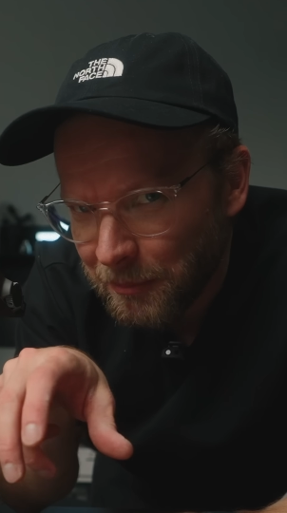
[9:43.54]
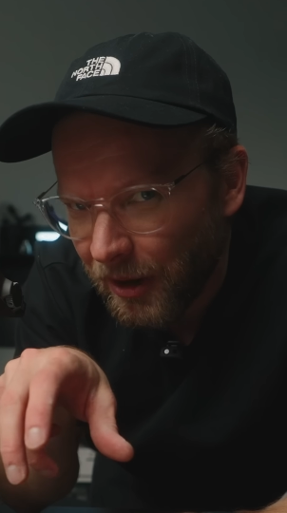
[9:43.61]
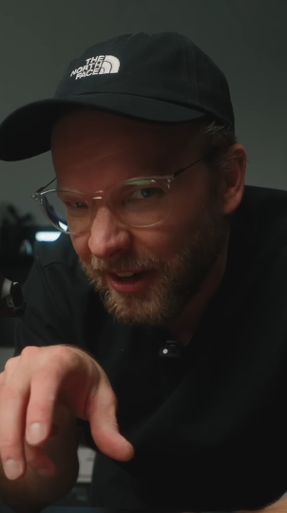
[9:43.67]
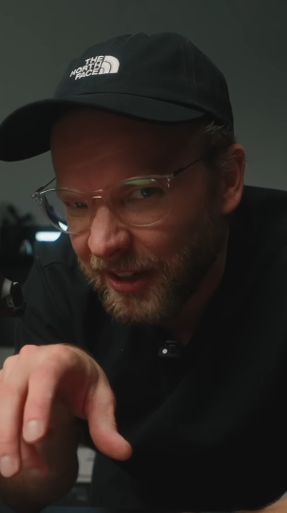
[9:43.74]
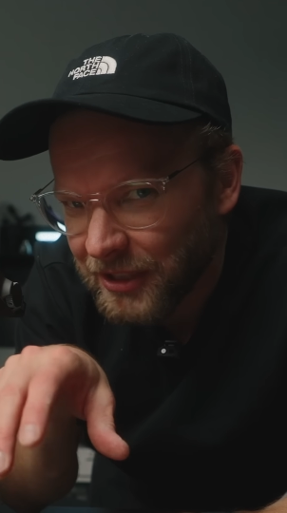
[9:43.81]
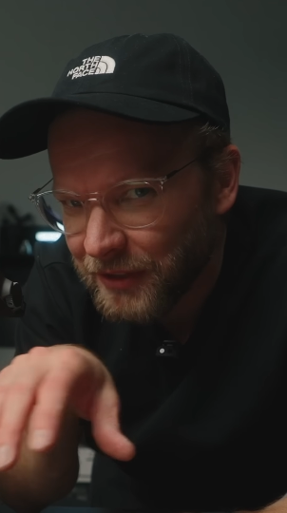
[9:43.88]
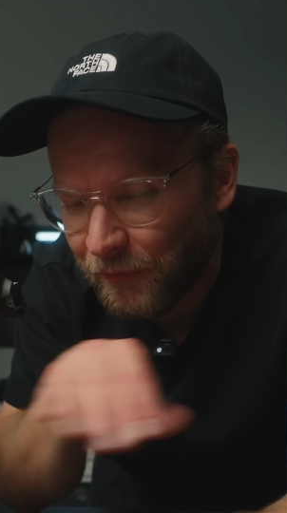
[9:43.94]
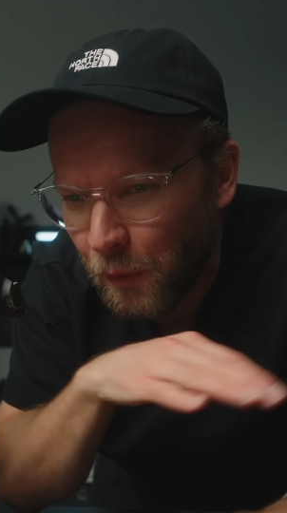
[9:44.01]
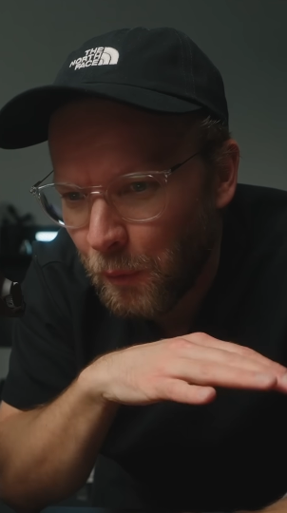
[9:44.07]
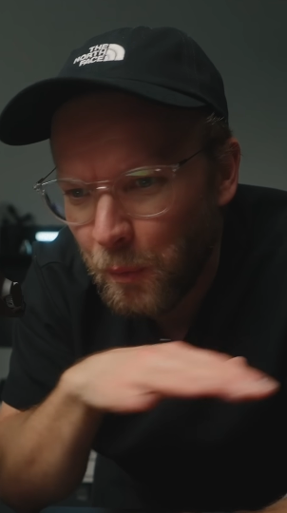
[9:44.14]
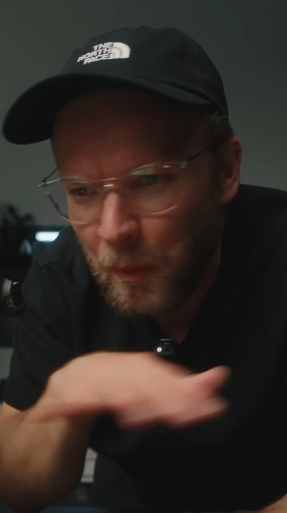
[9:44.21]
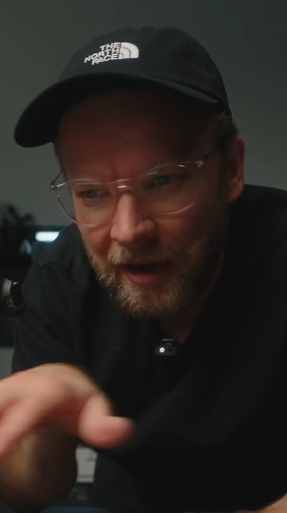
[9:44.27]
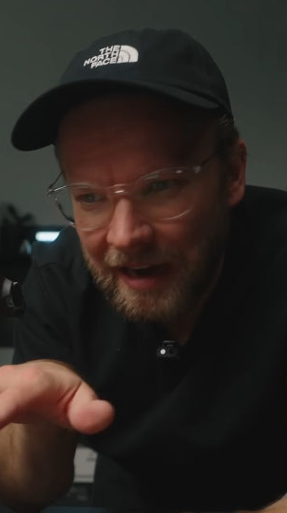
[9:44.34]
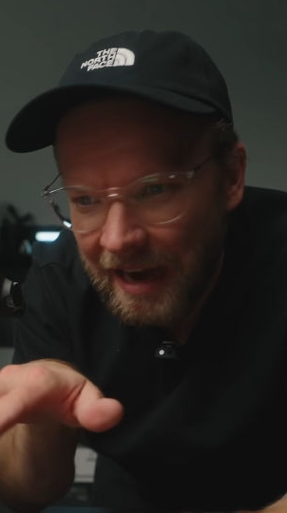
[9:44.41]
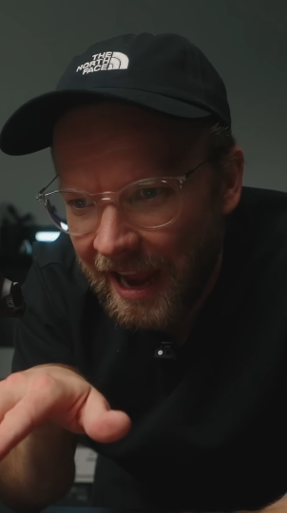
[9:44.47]
marks for
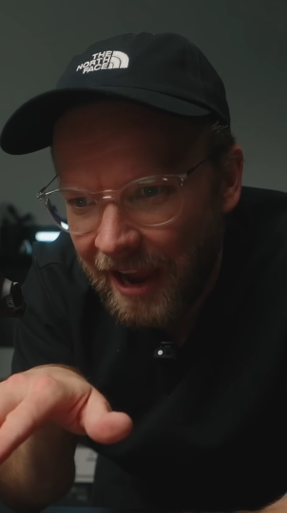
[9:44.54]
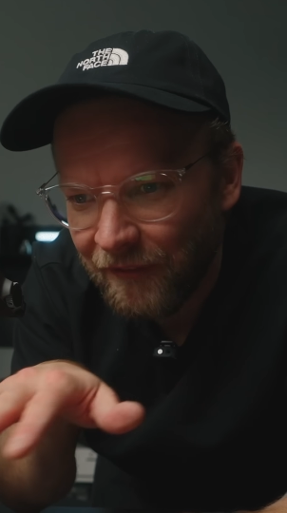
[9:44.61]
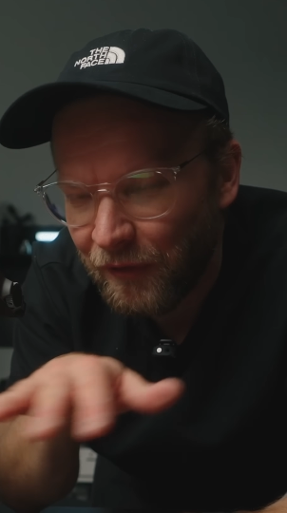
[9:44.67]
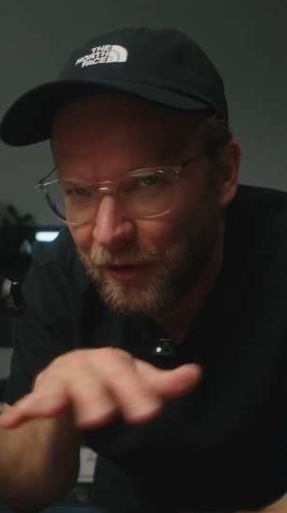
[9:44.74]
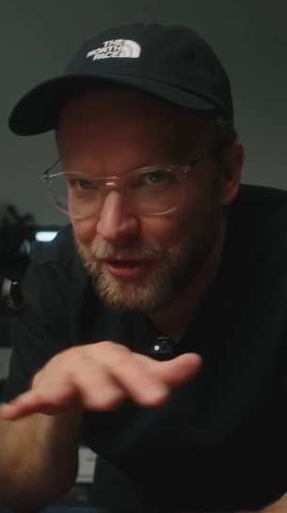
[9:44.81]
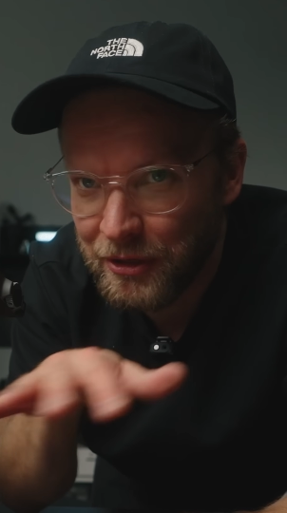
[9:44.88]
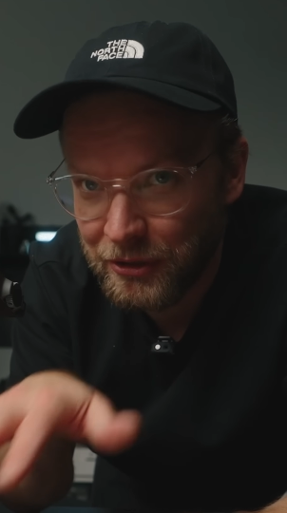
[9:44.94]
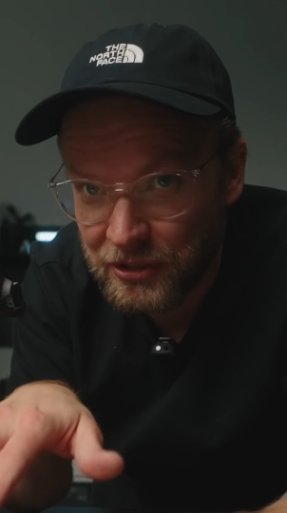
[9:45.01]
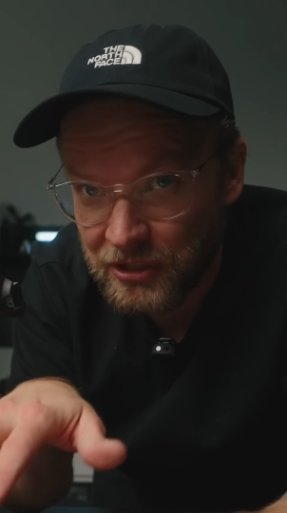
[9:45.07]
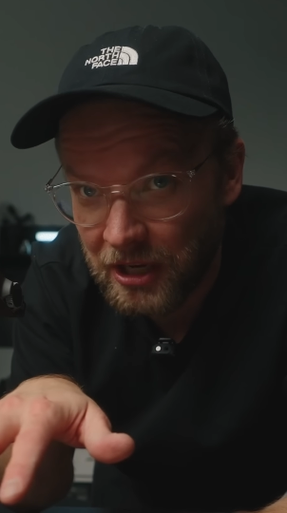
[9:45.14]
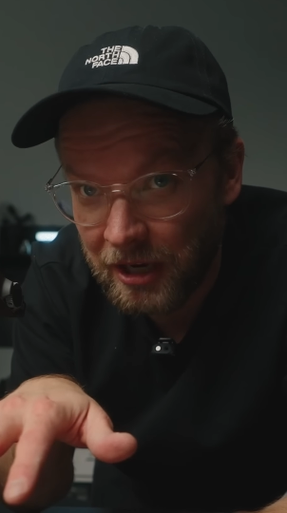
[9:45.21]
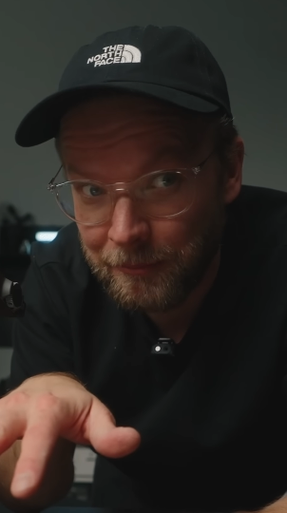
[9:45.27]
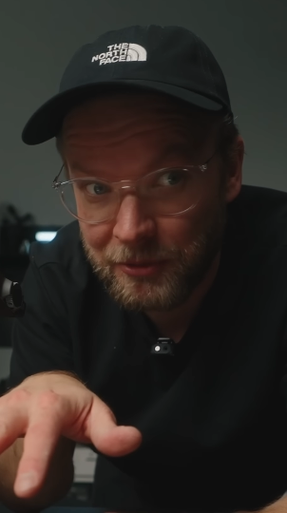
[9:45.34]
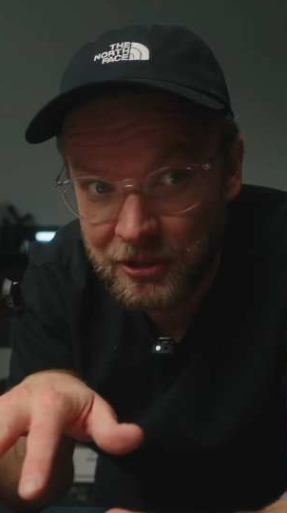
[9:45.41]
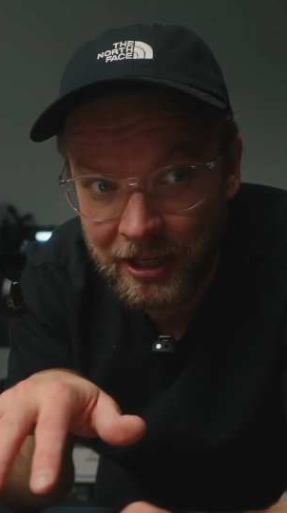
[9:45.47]
wherever your
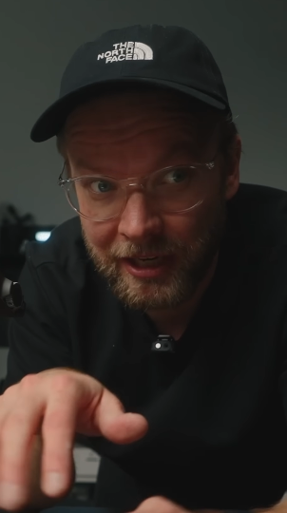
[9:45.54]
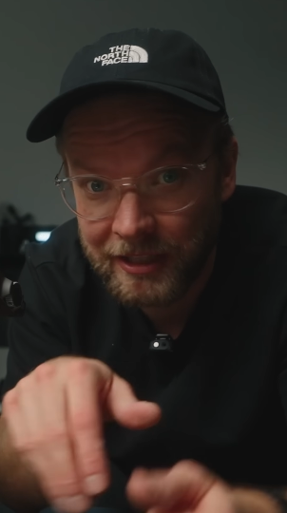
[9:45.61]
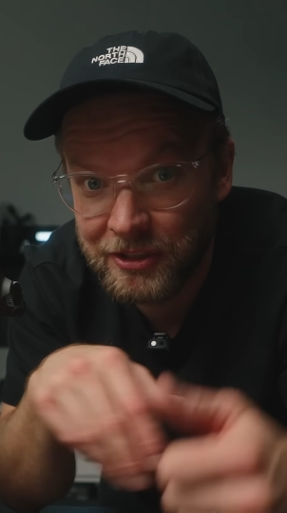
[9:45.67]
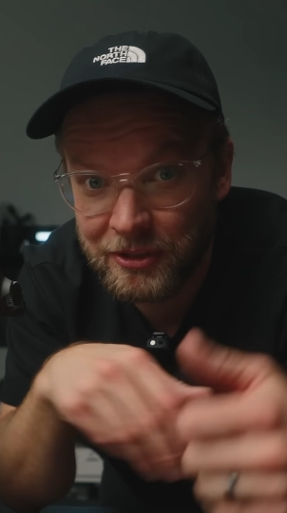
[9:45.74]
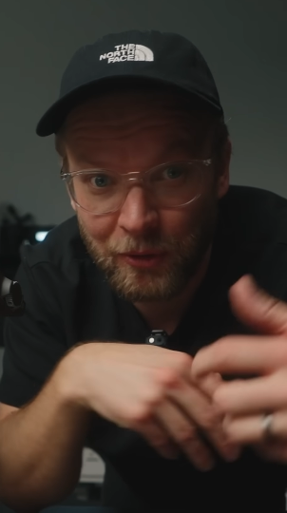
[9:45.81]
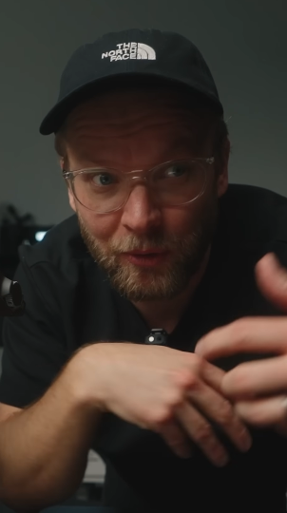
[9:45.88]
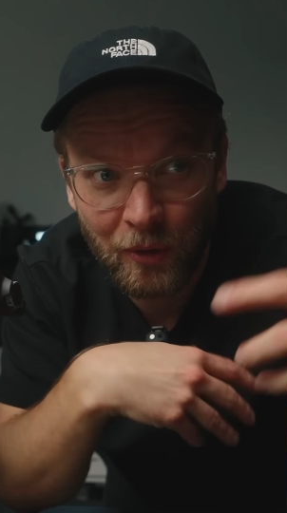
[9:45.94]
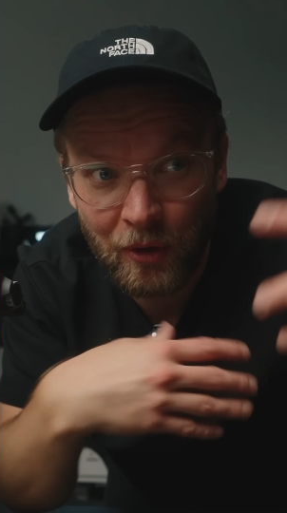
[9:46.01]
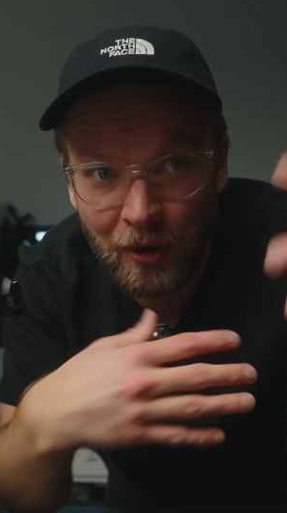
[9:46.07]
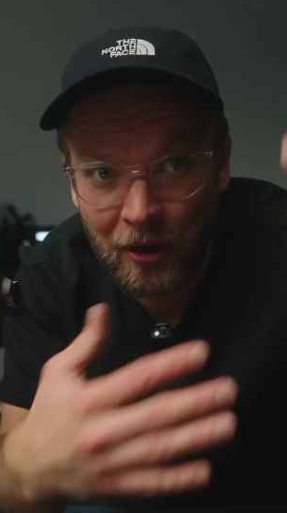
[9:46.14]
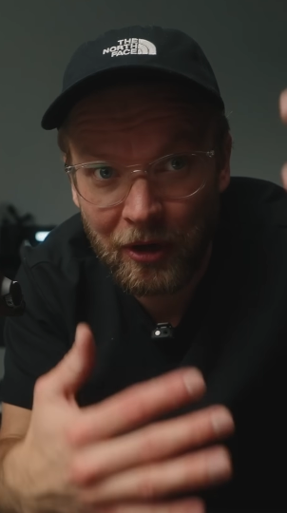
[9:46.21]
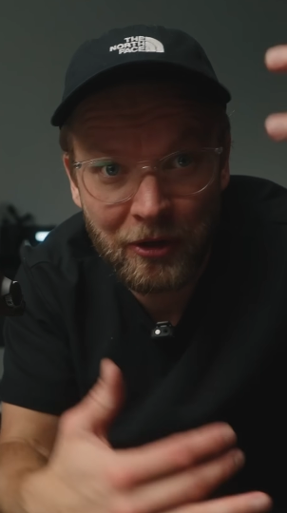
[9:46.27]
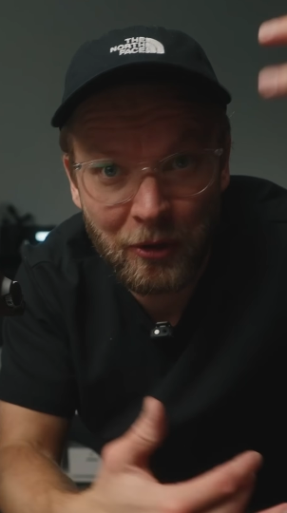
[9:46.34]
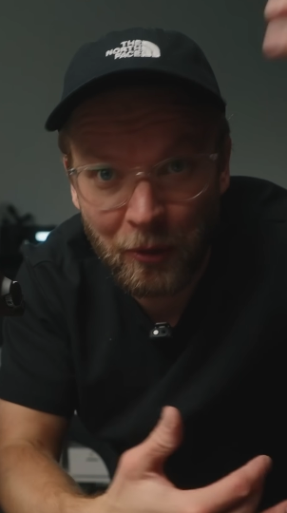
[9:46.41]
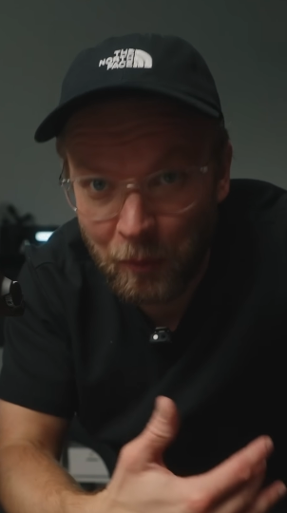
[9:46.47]
subjects
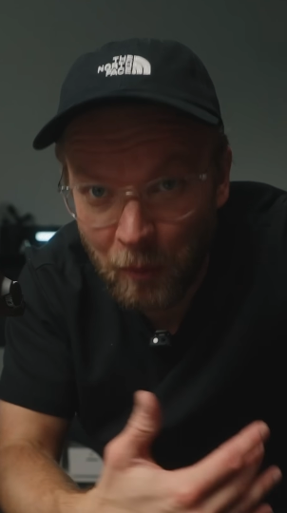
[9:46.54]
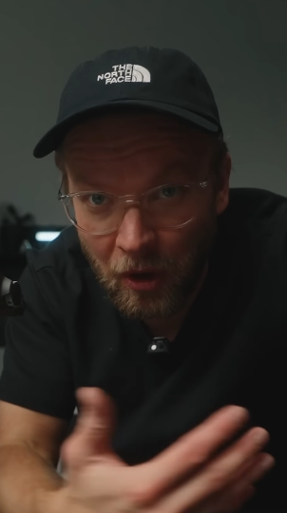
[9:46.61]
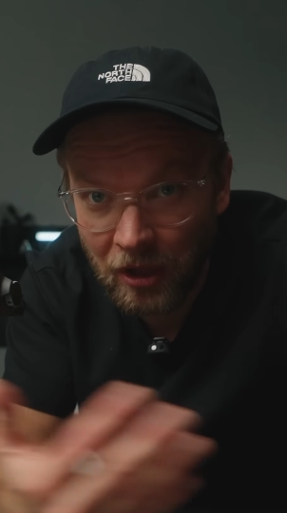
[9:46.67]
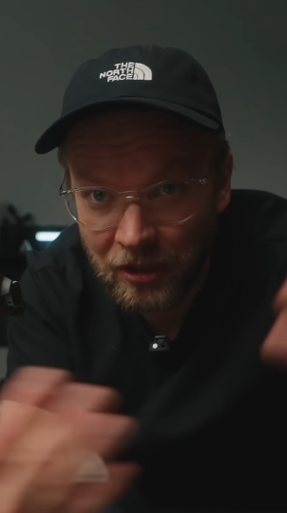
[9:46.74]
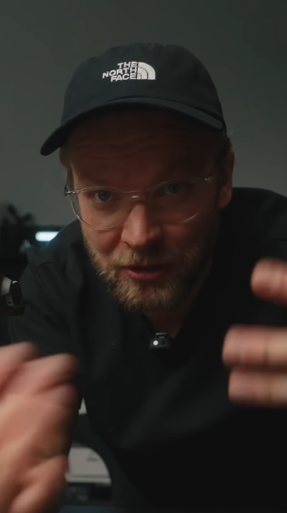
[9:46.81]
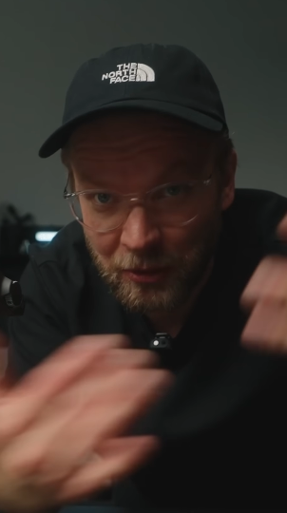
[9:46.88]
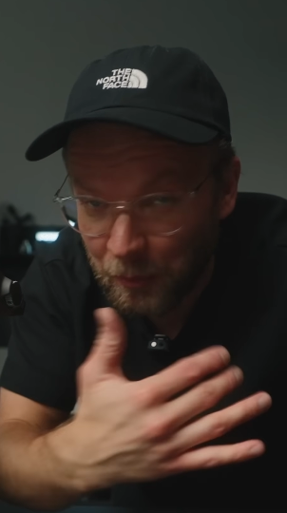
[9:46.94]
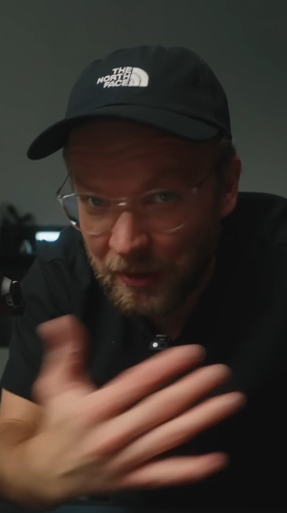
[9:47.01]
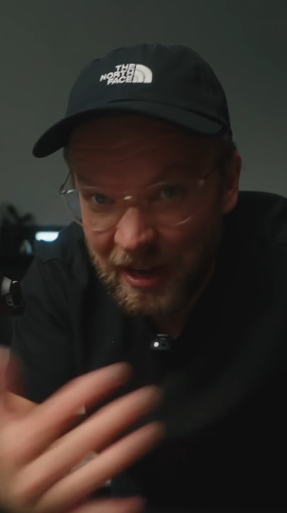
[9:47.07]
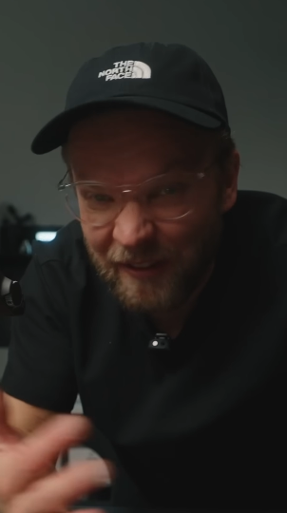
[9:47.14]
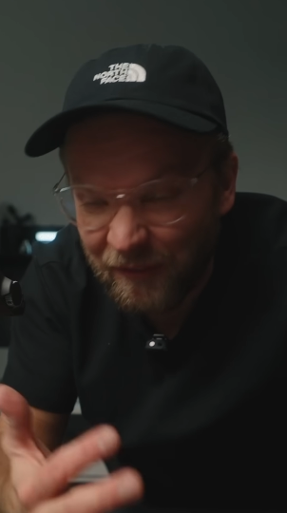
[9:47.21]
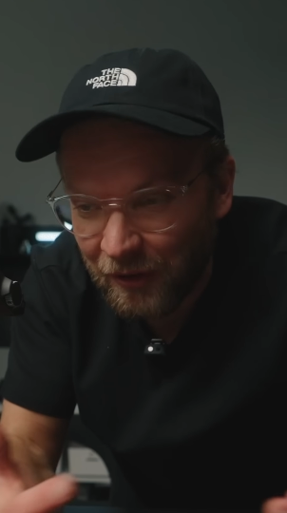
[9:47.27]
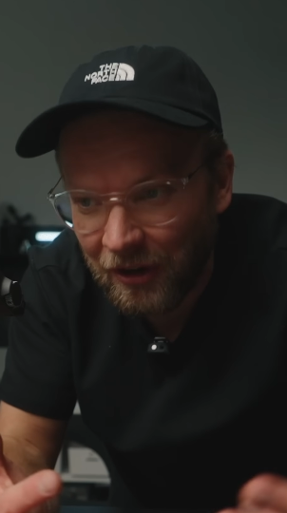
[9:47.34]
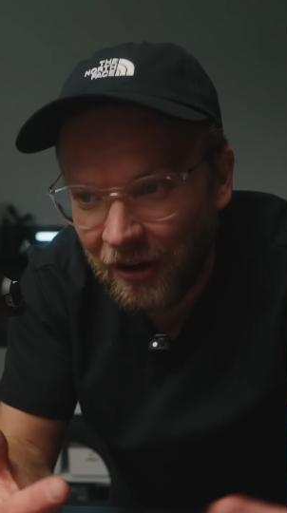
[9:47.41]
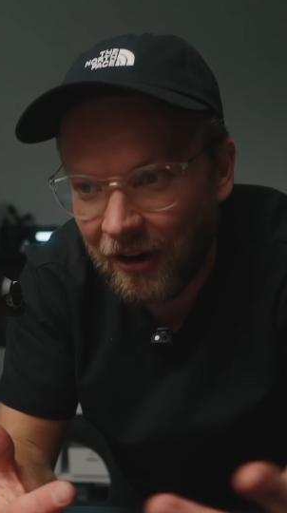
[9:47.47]
or your walls or
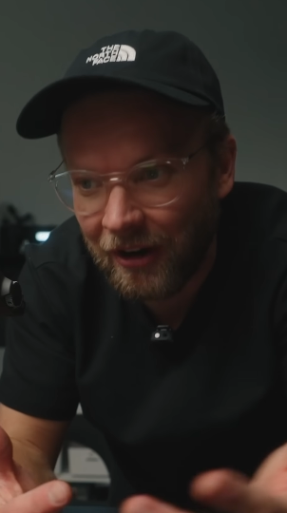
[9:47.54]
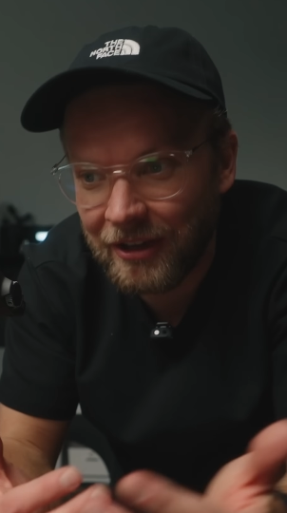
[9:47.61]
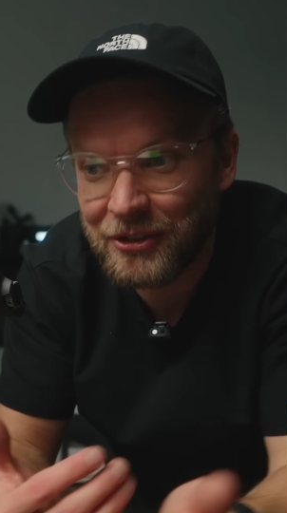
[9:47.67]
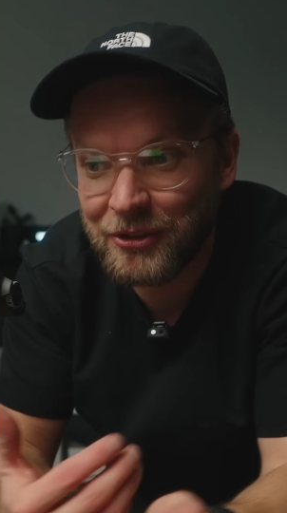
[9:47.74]
whatever are.